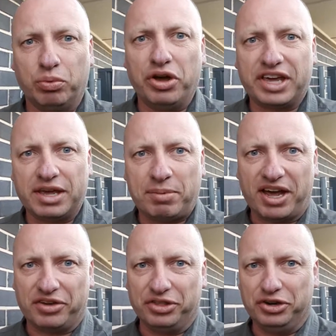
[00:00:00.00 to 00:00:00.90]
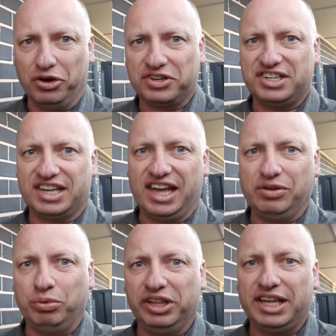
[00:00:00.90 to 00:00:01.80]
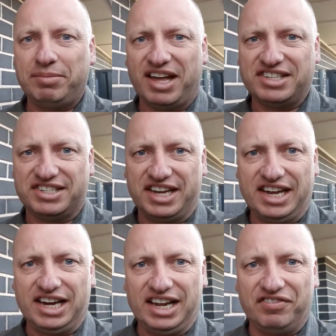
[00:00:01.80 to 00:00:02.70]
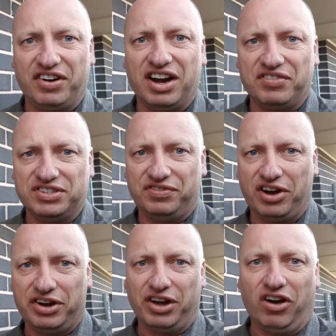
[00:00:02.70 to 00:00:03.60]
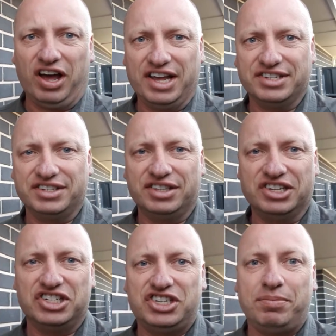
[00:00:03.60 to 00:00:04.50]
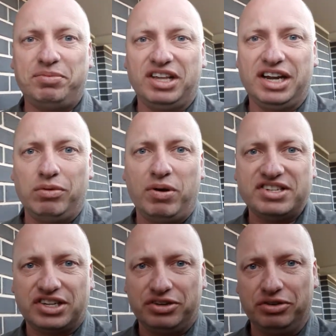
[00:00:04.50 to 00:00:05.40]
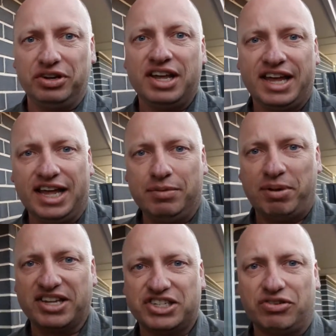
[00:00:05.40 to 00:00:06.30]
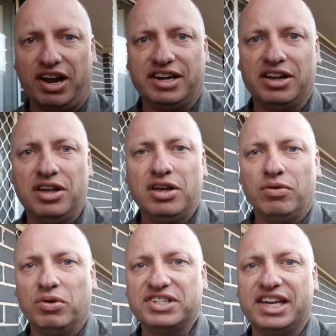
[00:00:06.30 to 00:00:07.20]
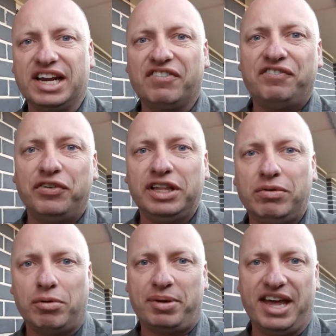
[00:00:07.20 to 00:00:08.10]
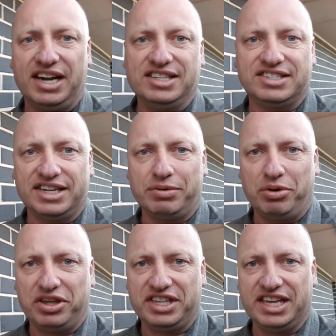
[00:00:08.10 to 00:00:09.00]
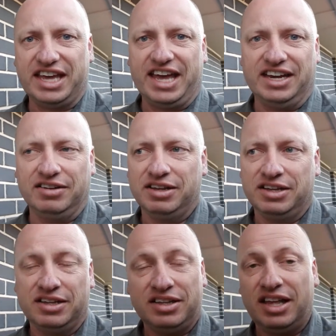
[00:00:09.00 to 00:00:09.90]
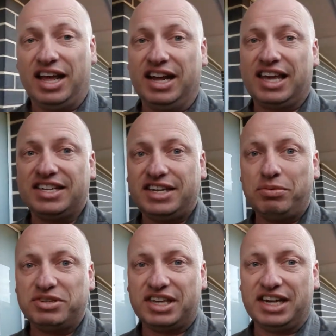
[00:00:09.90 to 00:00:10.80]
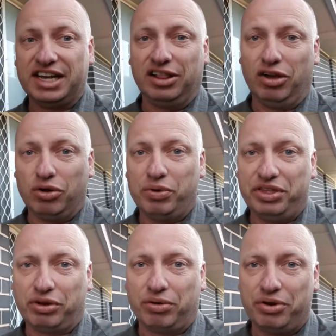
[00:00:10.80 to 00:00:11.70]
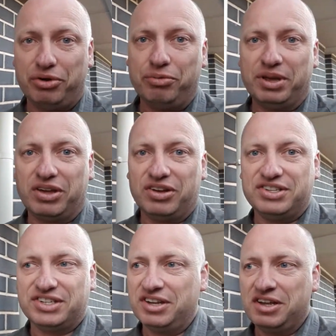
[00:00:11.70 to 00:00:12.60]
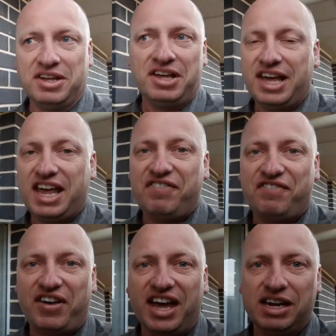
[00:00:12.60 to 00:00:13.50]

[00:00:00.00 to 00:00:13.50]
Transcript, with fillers: Working back on the docks again, William had seen in front of his very eyes the ship that he rescued in Bass Strait was getting fully repaired and seaworthy again. And I guess he was getting along with the crew because he found